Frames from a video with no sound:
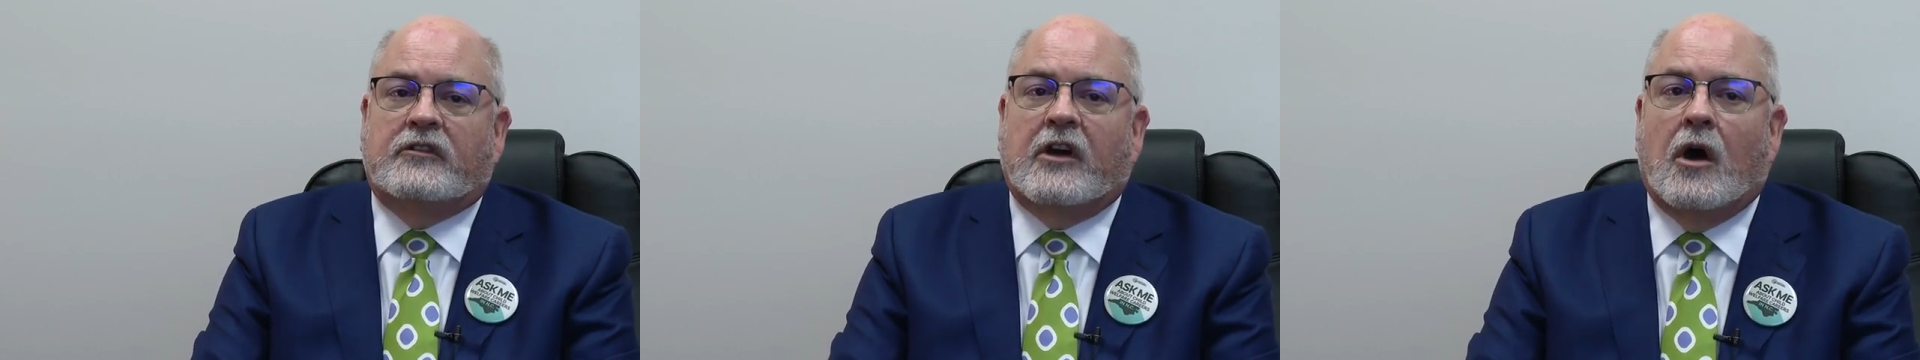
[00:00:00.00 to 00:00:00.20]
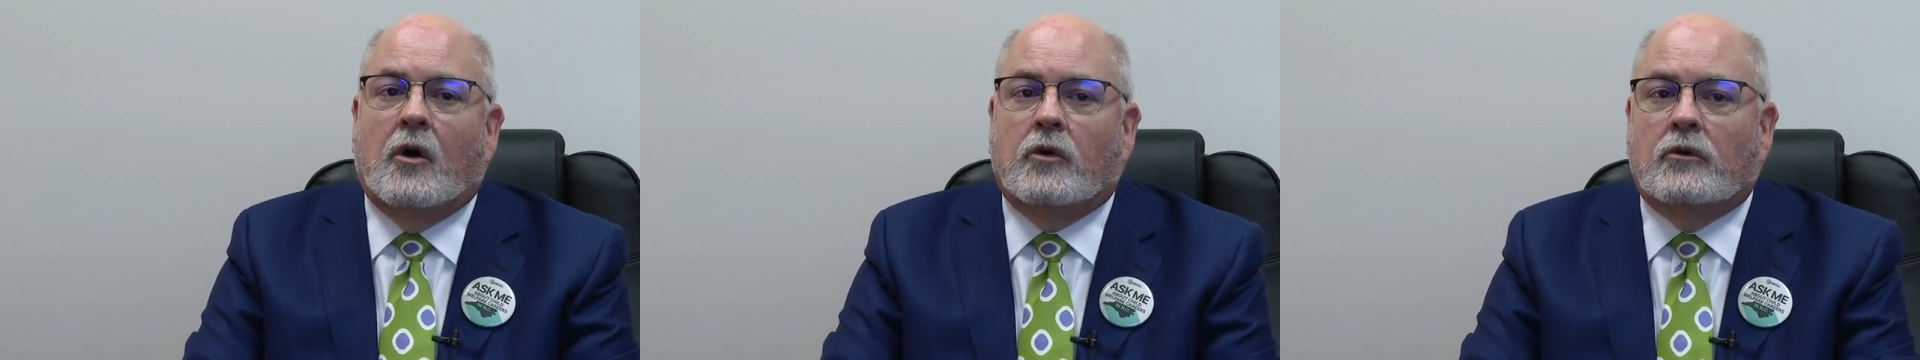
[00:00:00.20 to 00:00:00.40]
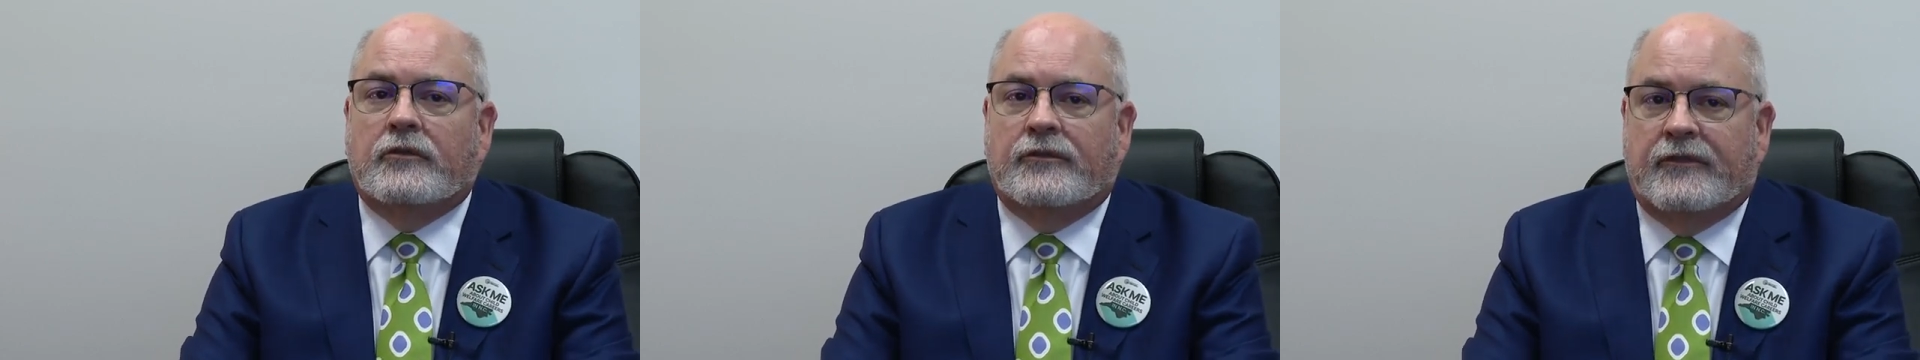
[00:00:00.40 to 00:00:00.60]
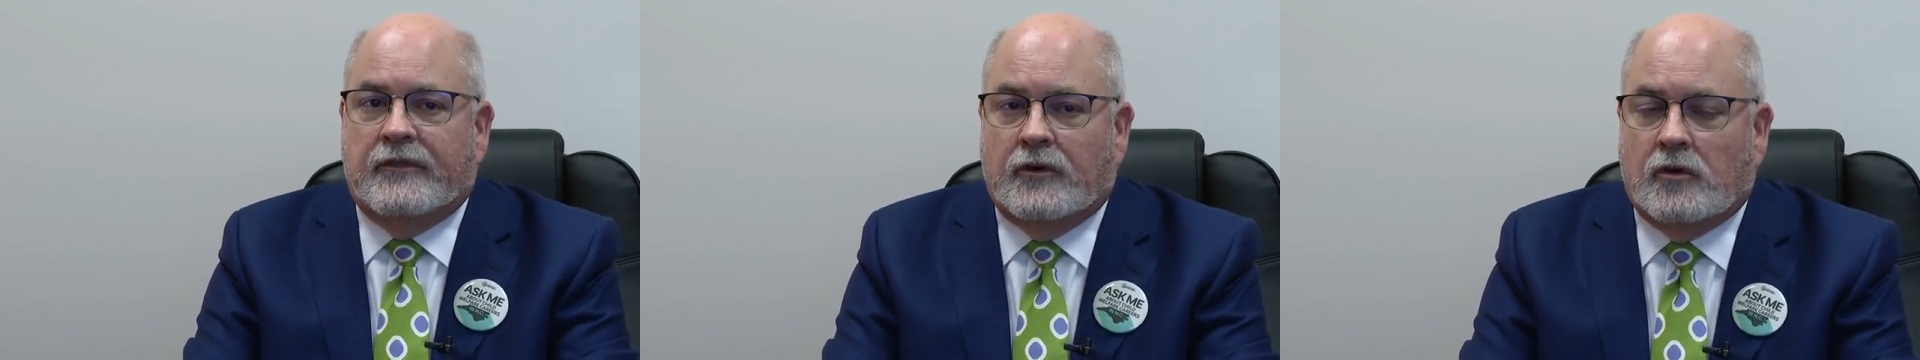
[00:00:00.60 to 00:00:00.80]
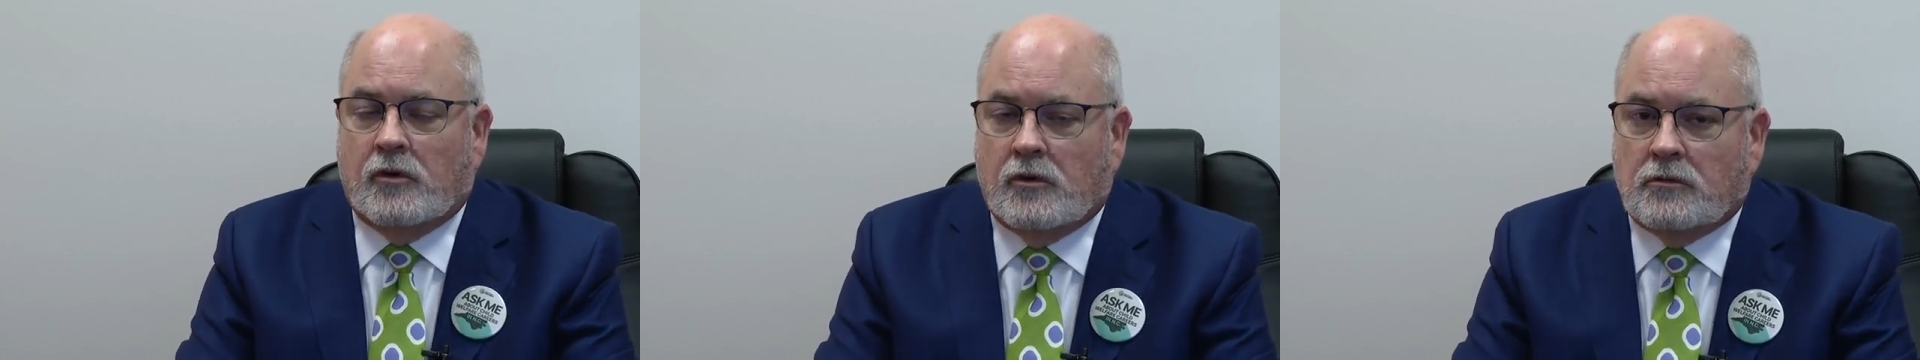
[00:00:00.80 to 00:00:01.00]
total
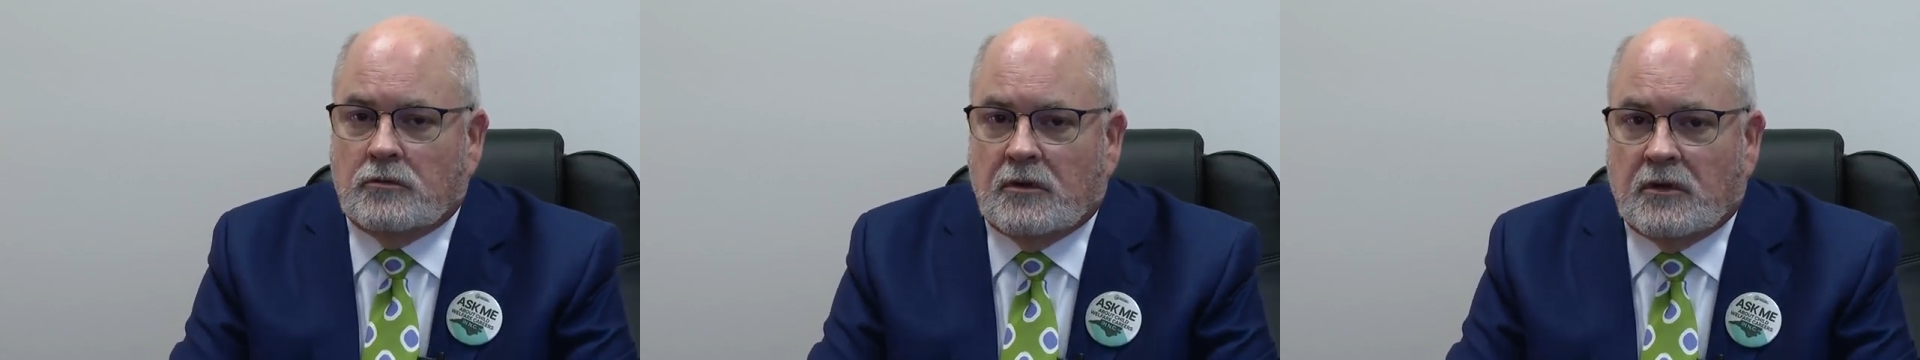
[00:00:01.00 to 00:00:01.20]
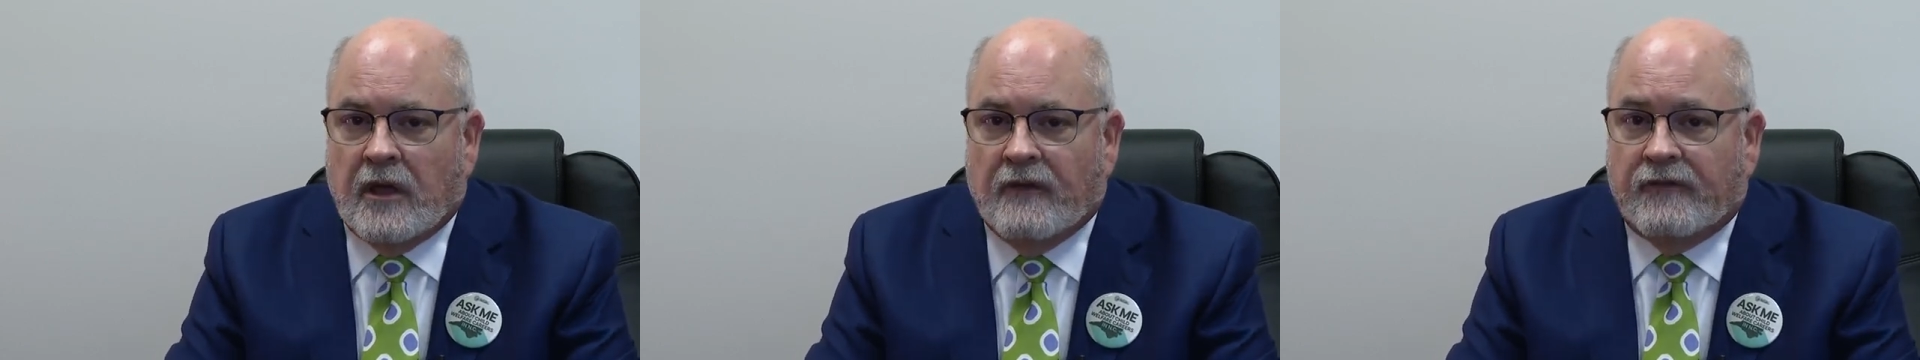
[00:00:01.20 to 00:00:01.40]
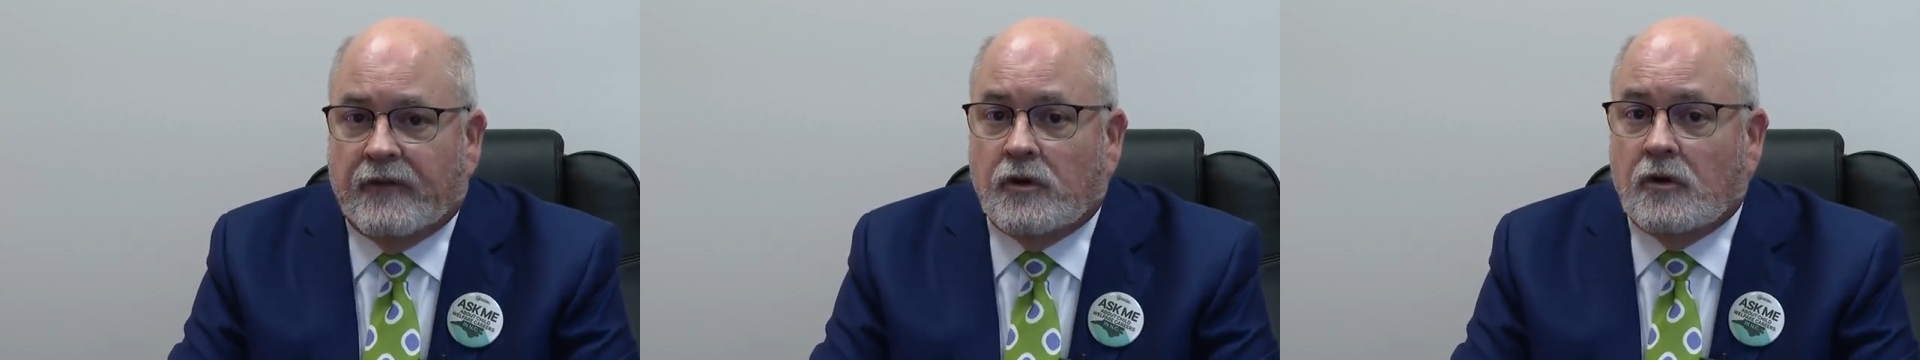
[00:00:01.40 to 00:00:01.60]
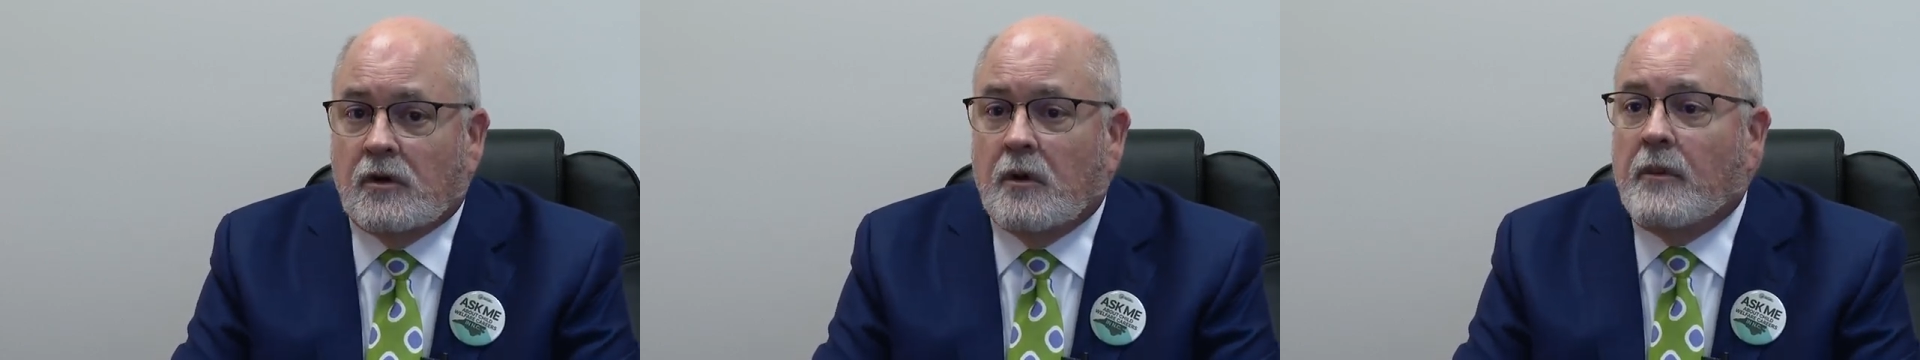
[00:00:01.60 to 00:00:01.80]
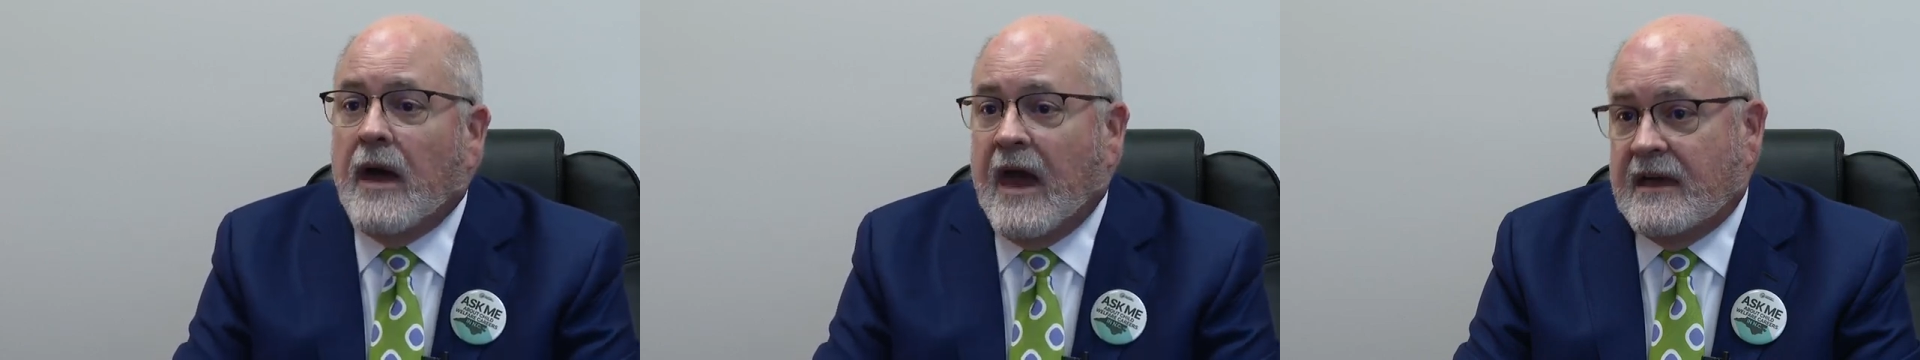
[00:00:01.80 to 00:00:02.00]
full, at full
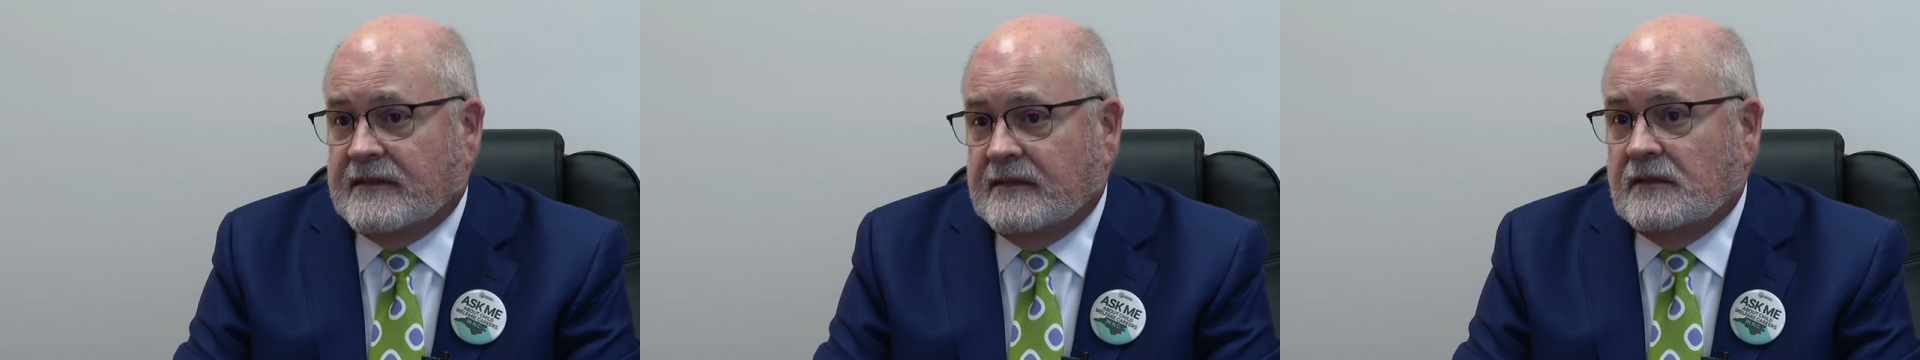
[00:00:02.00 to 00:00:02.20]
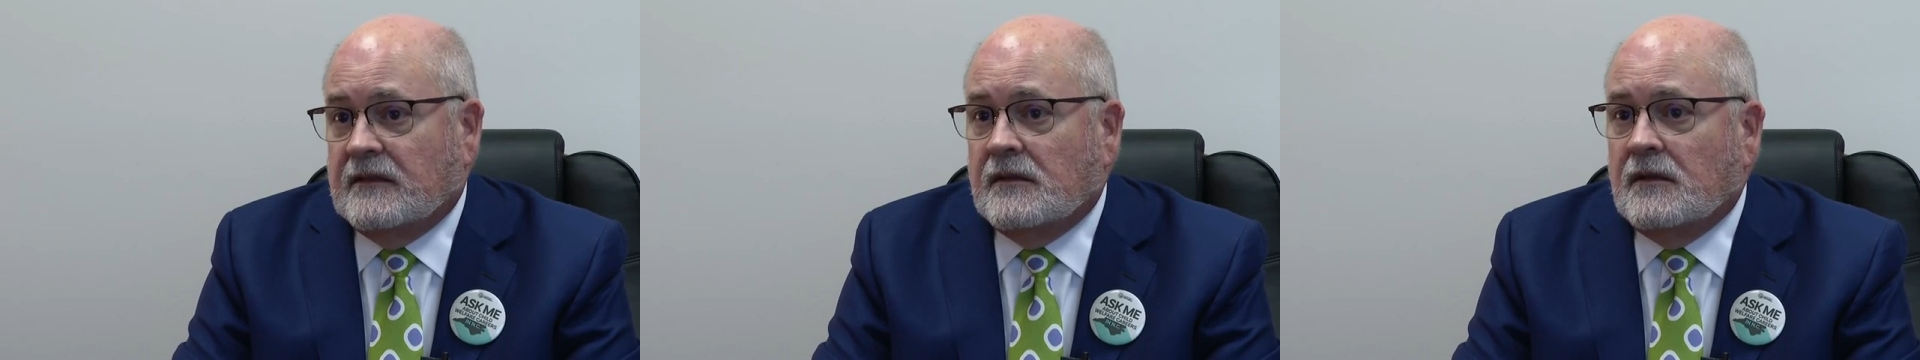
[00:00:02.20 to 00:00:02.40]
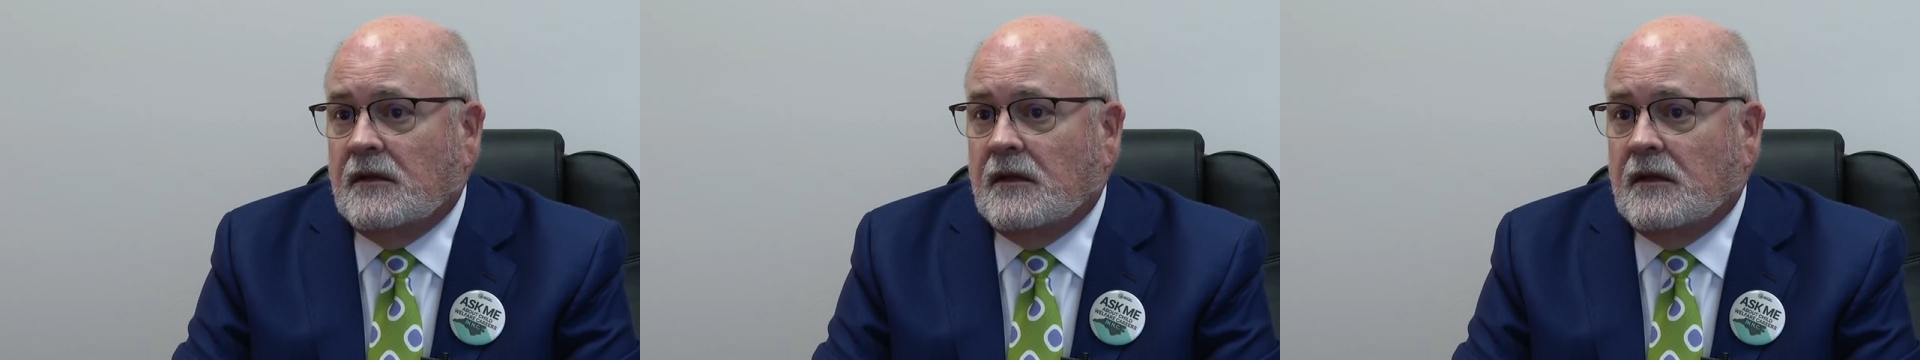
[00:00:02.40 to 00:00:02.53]
capacity,